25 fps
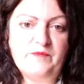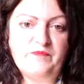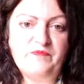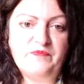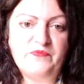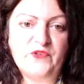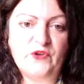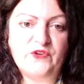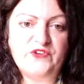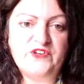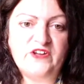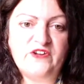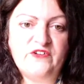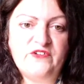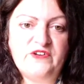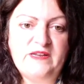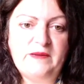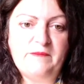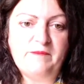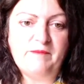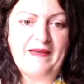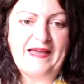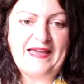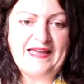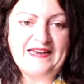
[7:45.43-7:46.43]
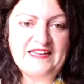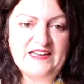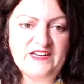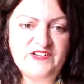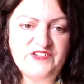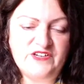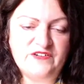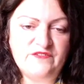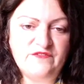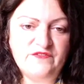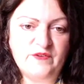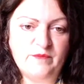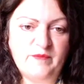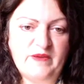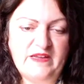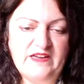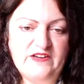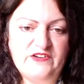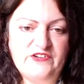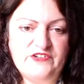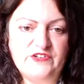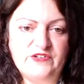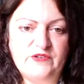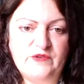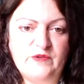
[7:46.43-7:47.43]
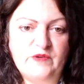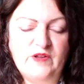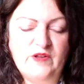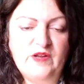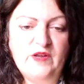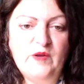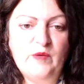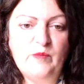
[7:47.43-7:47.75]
not only manage information,